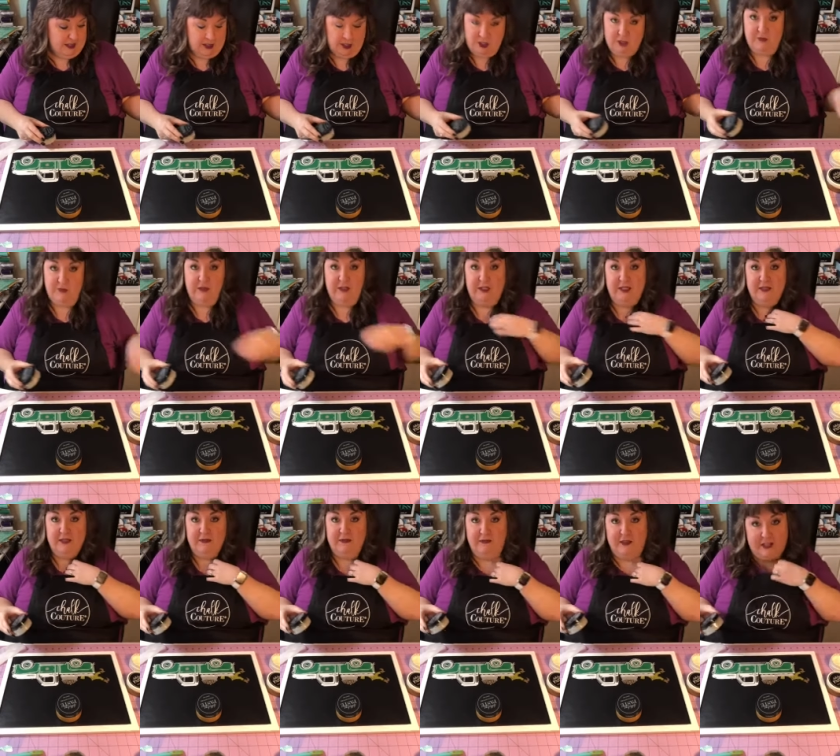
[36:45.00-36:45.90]
could you
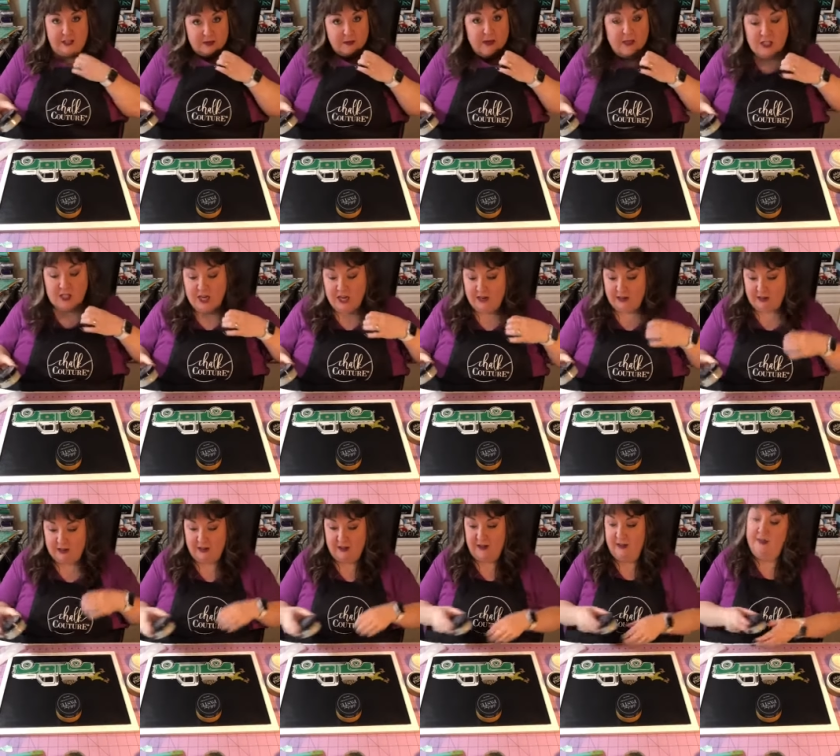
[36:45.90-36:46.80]
please fix my
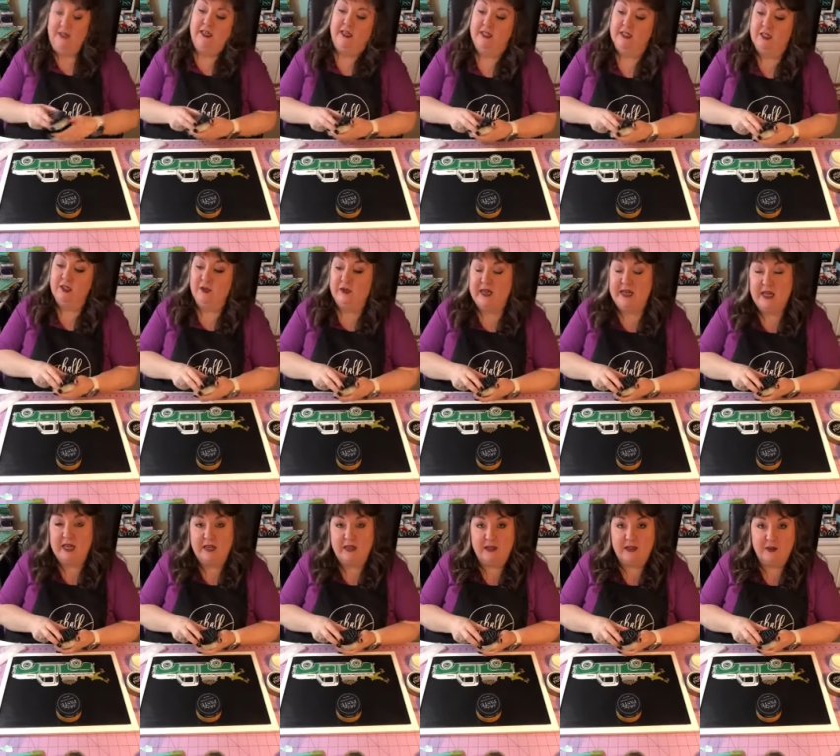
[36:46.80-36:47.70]
chair? It's
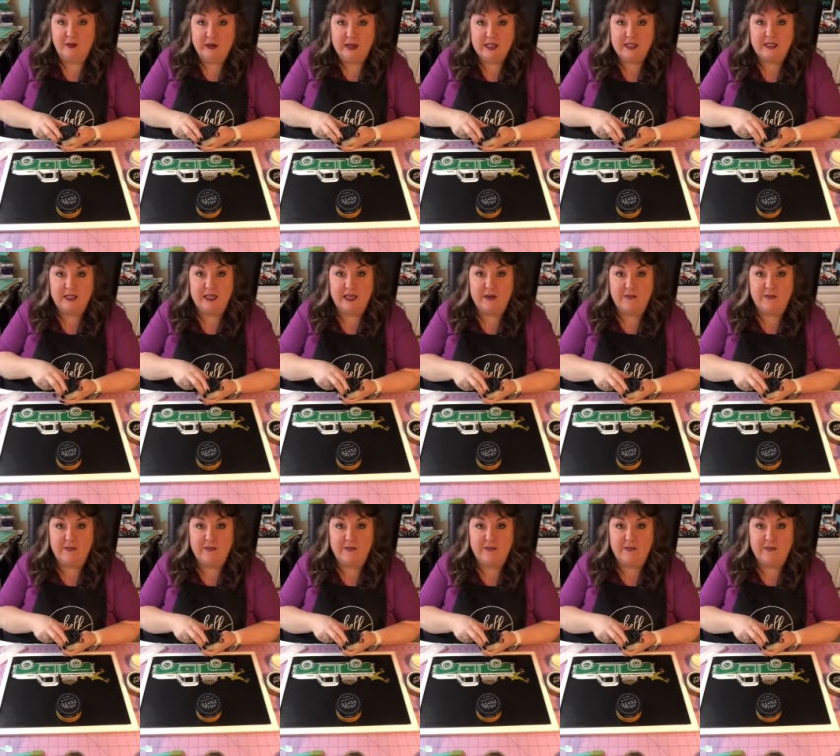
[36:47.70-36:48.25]
squeaking crazy.